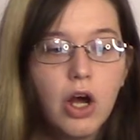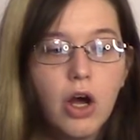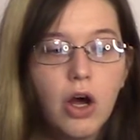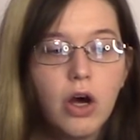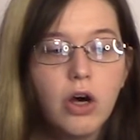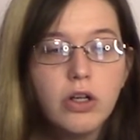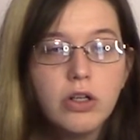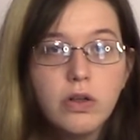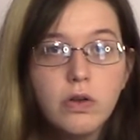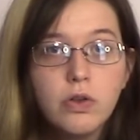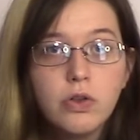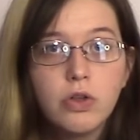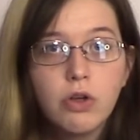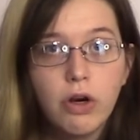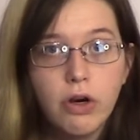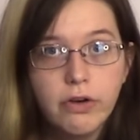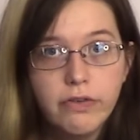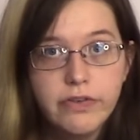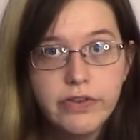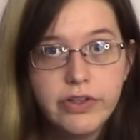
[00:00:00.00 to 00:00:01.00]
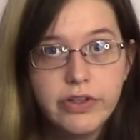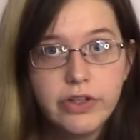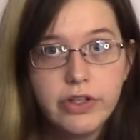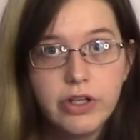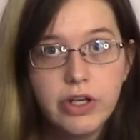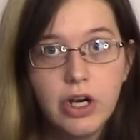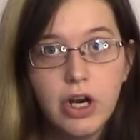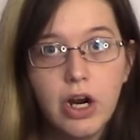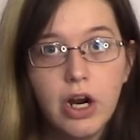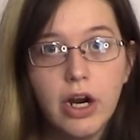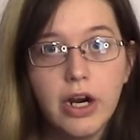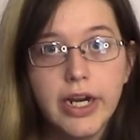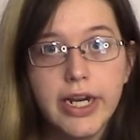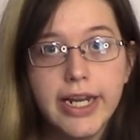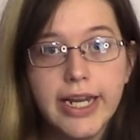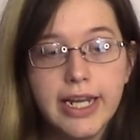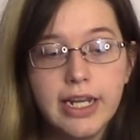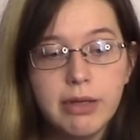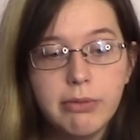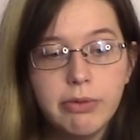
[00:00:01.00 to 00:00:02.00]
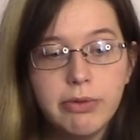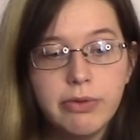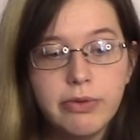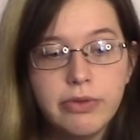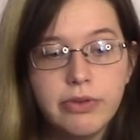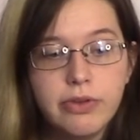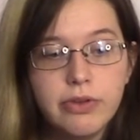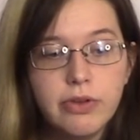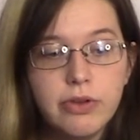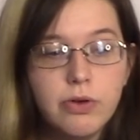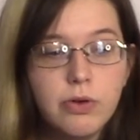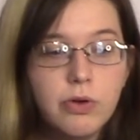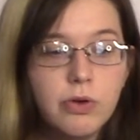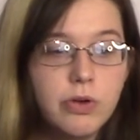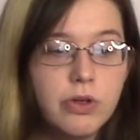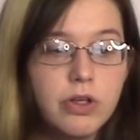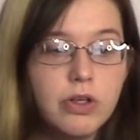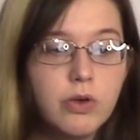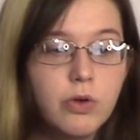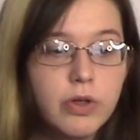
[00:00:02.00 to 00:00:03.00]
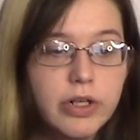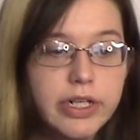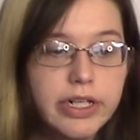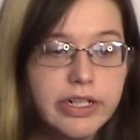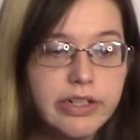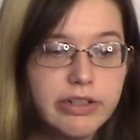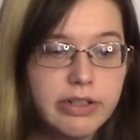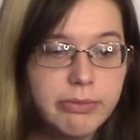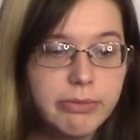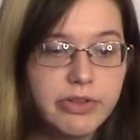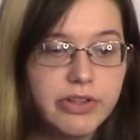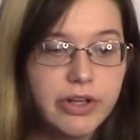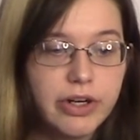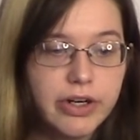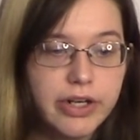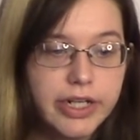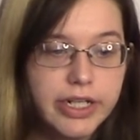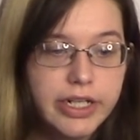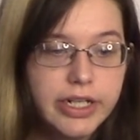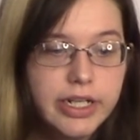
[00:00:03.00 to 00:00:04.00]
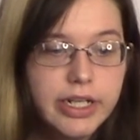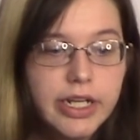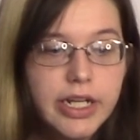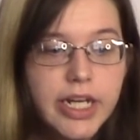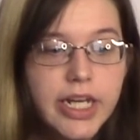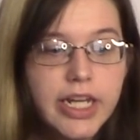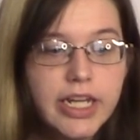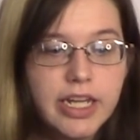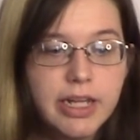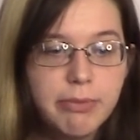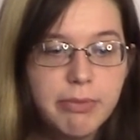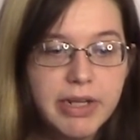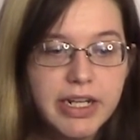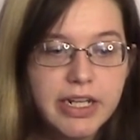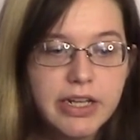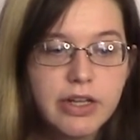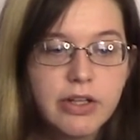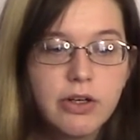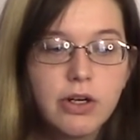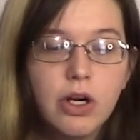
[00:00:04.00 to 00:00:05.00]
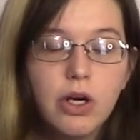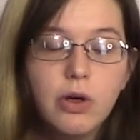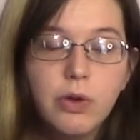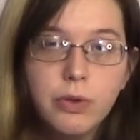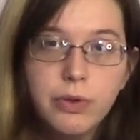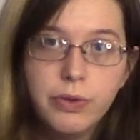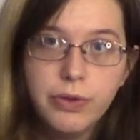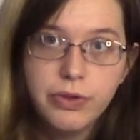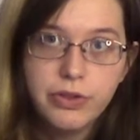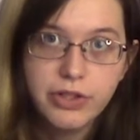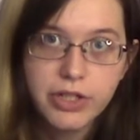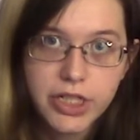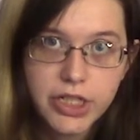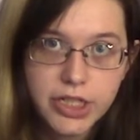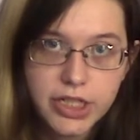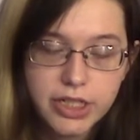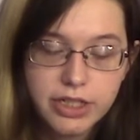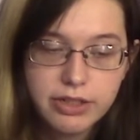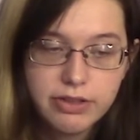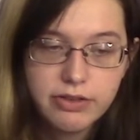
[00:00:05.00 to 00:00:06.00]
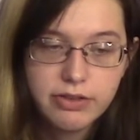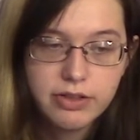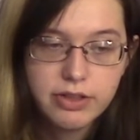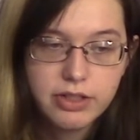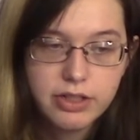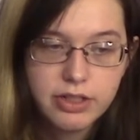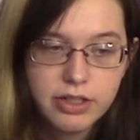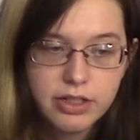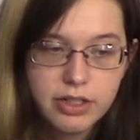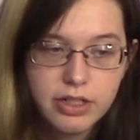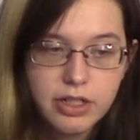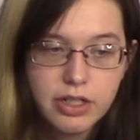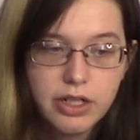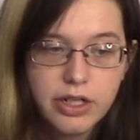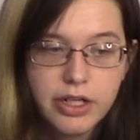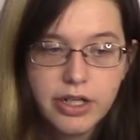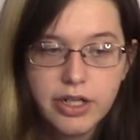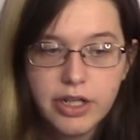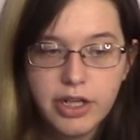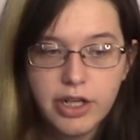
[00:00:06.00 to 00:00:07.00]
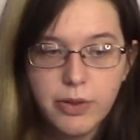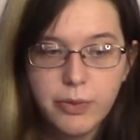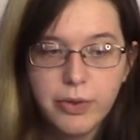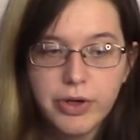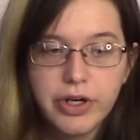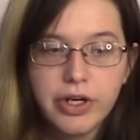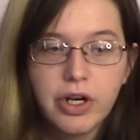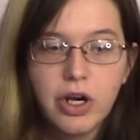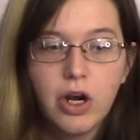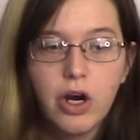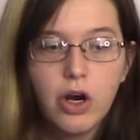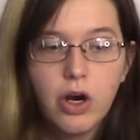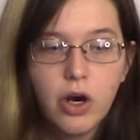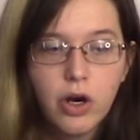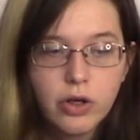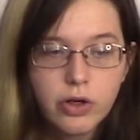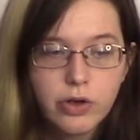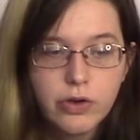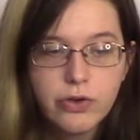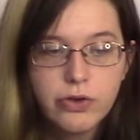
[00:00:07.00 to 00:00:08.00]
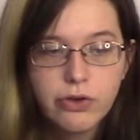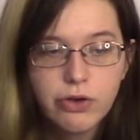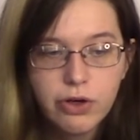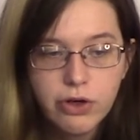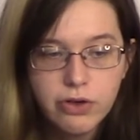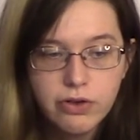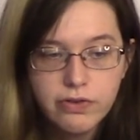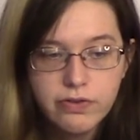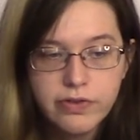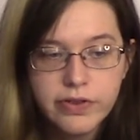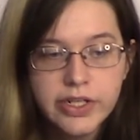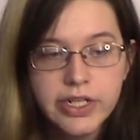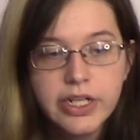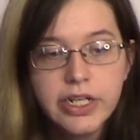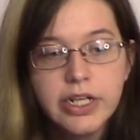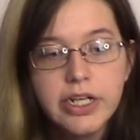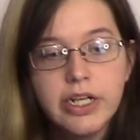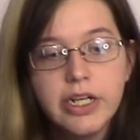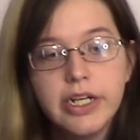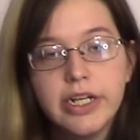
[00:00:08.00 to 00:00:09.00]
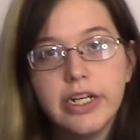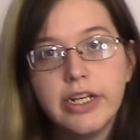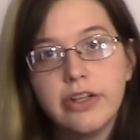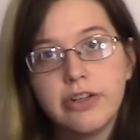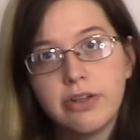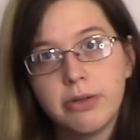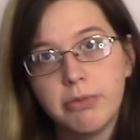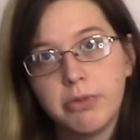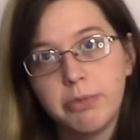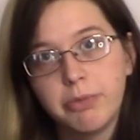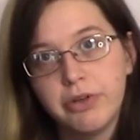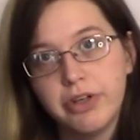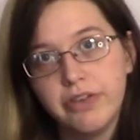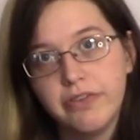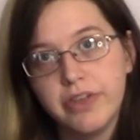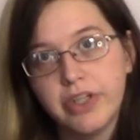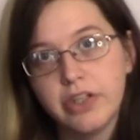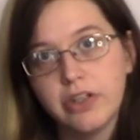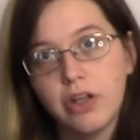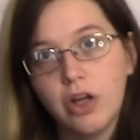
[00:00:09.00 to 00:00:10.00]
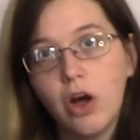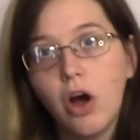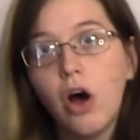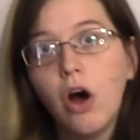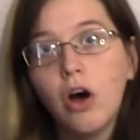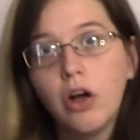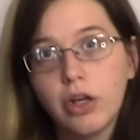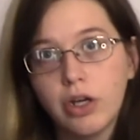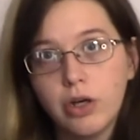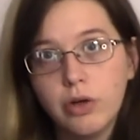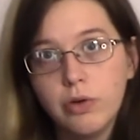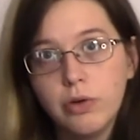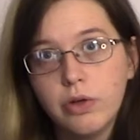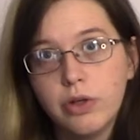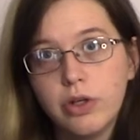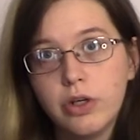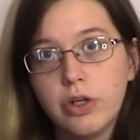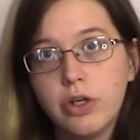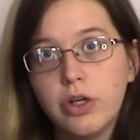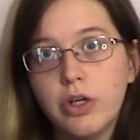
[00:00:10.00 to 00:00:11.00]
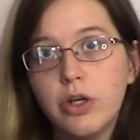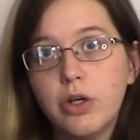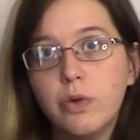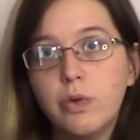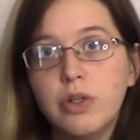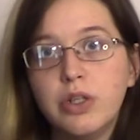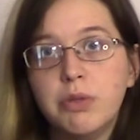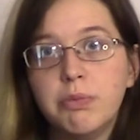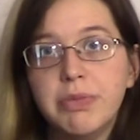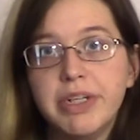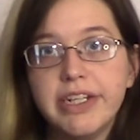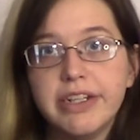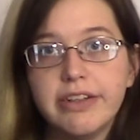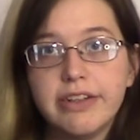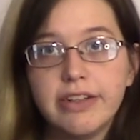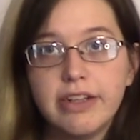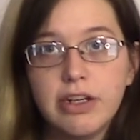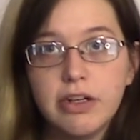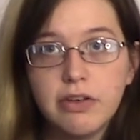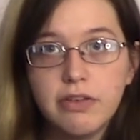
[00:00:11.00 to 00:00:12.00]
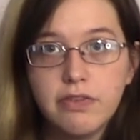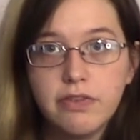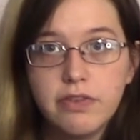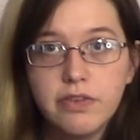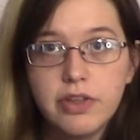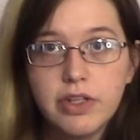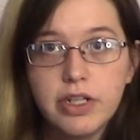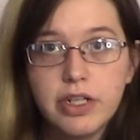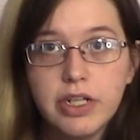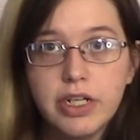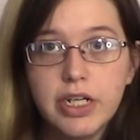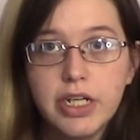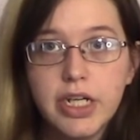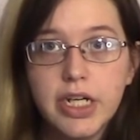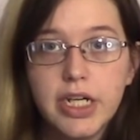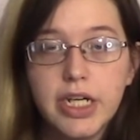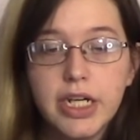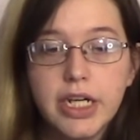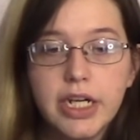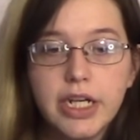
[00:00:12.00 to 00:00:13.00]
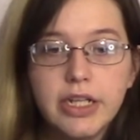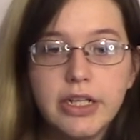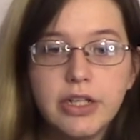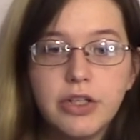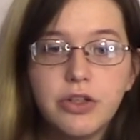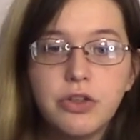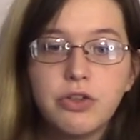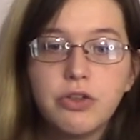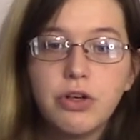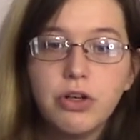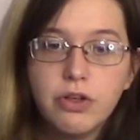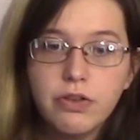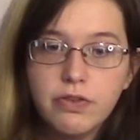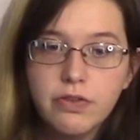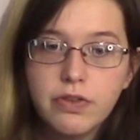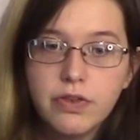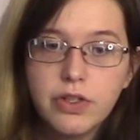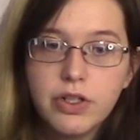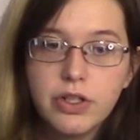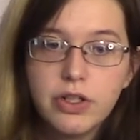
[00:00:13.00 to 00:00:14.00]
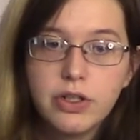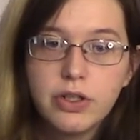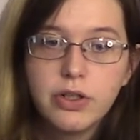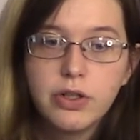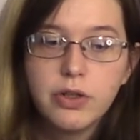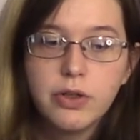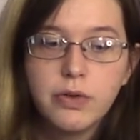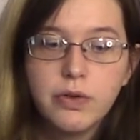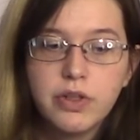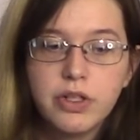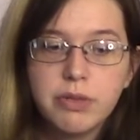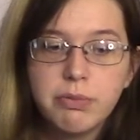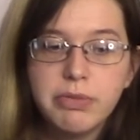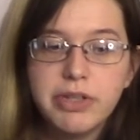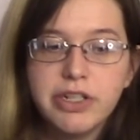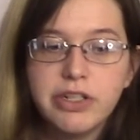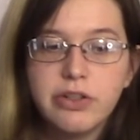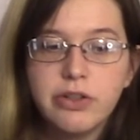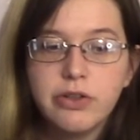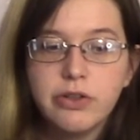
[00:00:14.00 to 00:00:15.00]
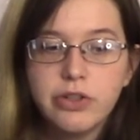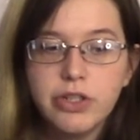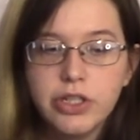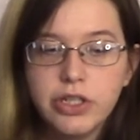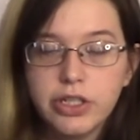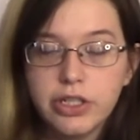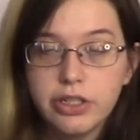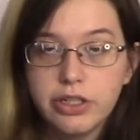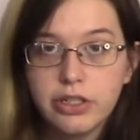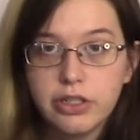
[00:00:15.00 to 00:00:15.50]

Autotrophs are animals or organisms, that make their own nutrition. The word autotroph is from the prefix auto, which means self, and then troph, which means nutrition.